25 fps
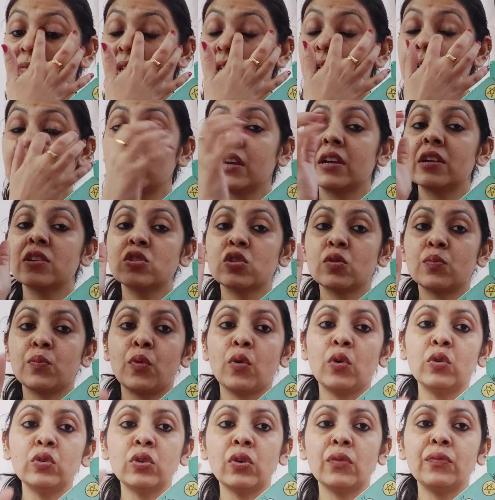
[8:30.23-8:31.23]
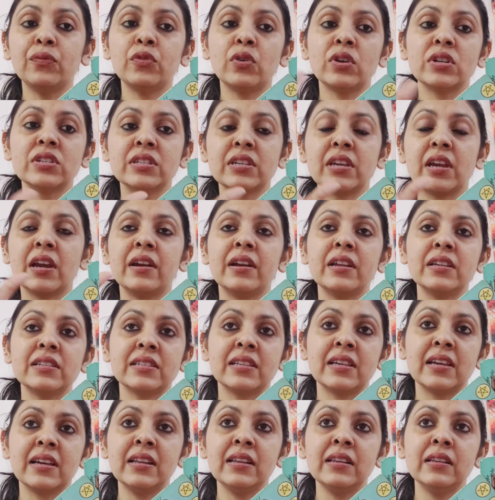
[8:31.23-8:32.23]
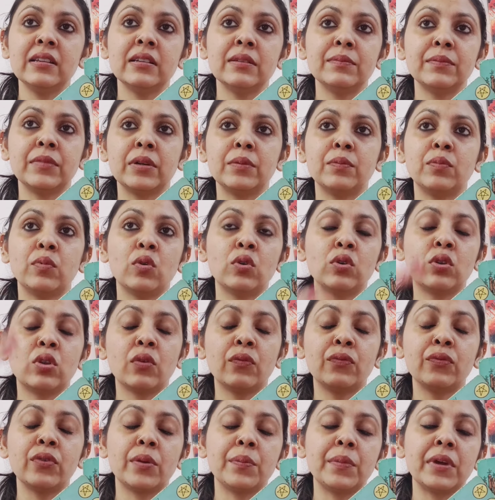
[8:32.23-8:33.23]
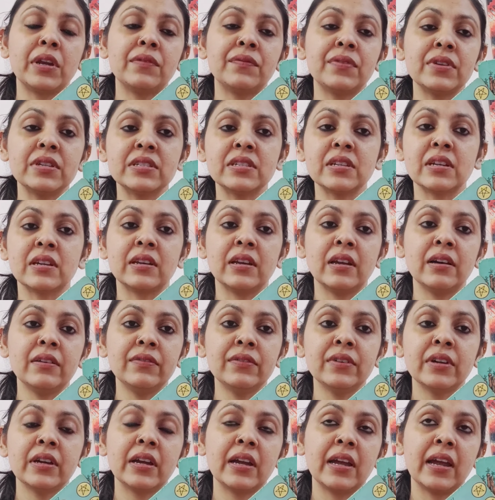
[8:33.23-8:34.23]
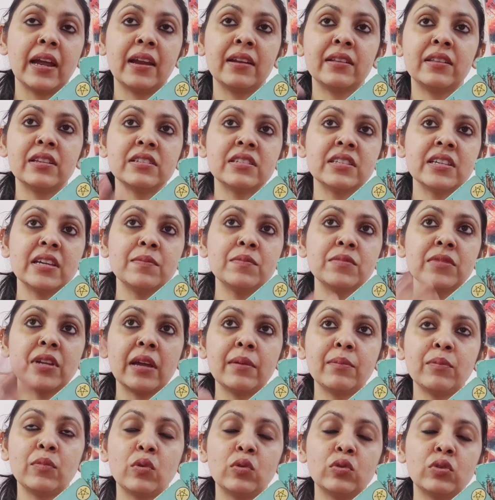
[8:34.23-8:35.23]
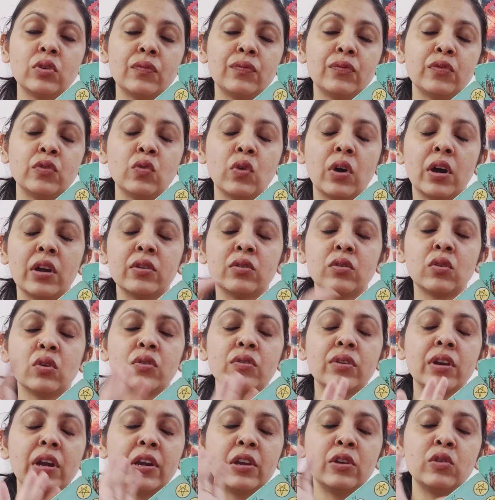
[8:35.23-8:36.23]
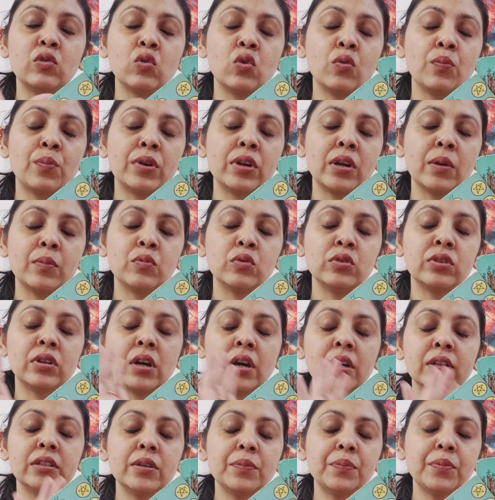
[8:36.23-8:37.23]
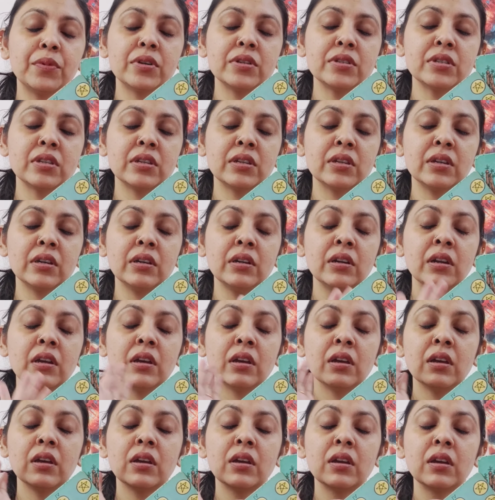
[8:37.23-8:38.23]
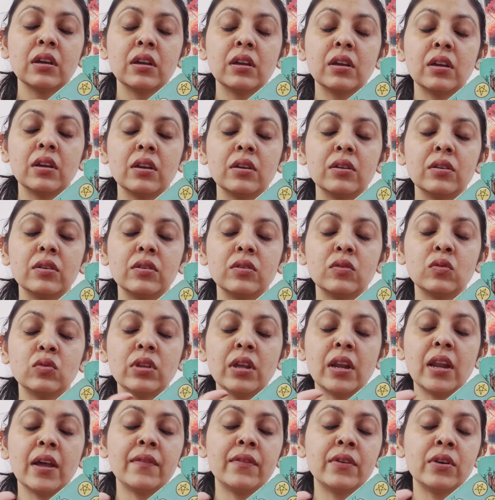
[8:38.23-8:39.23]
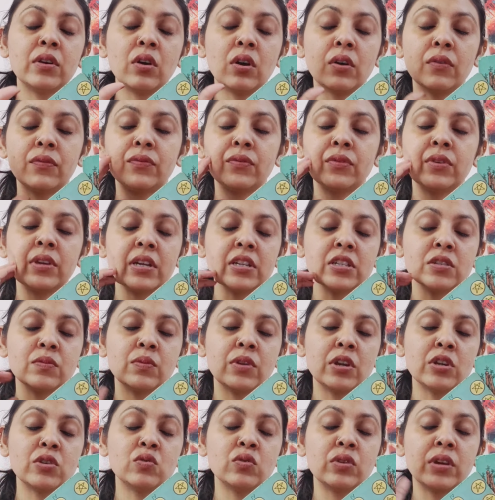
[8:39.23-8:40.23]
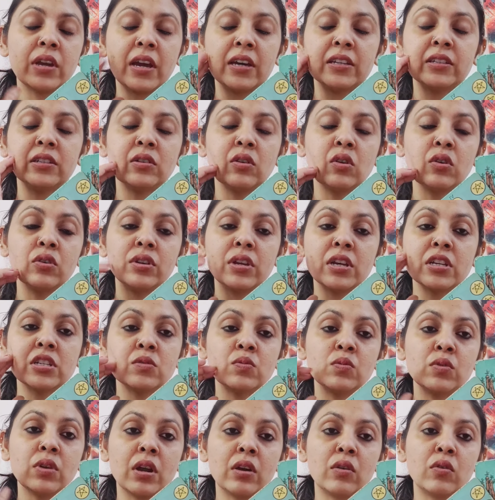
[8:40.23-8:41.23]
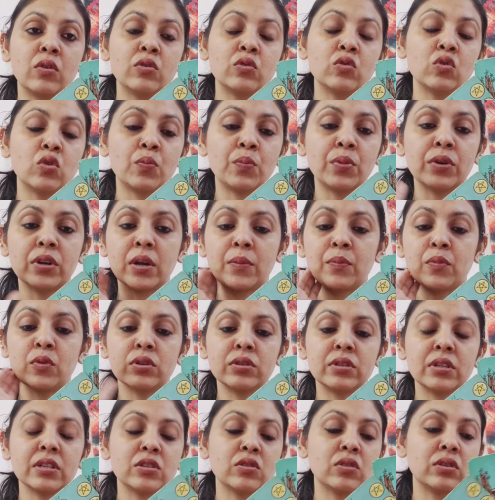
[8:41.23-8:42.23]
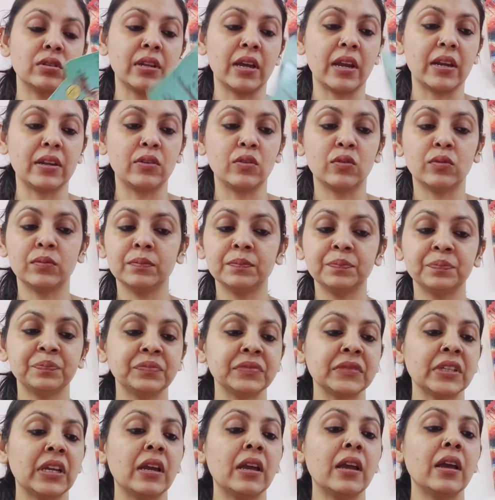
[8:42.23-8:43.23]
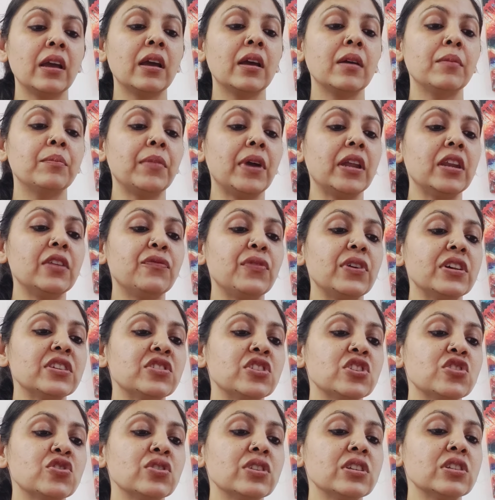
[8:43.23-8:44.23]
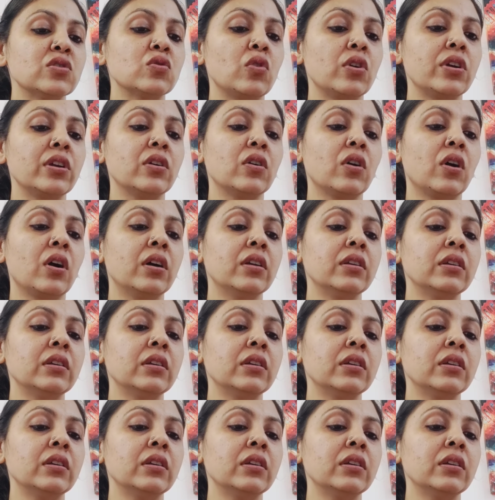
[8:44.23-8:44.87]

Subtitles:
So both of you are scared as hell, but both of you are manifesting love. At the same time, both of you are not ready to open up to the other person here to the level of yes, we are together, or yes, we are going to open up, or this or that. No, manifestation is going on.